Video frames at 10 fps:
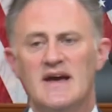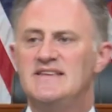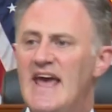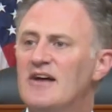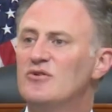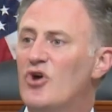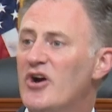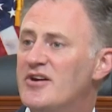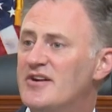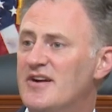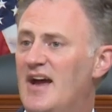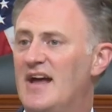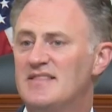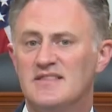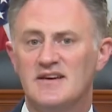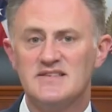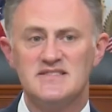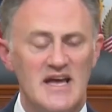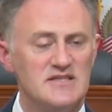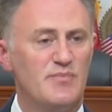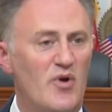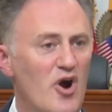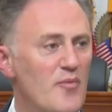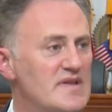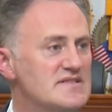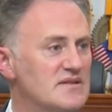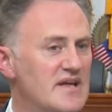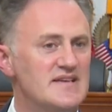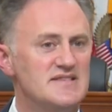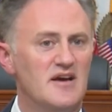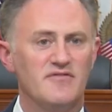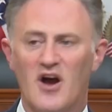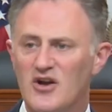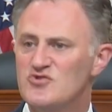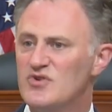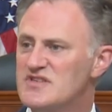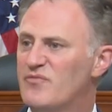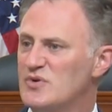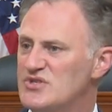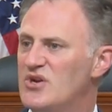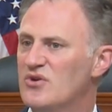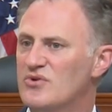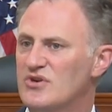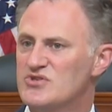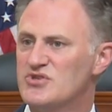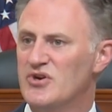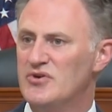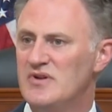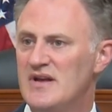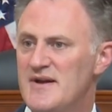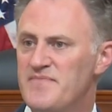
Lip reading: take a look at the State Department's list of countries of particular concern,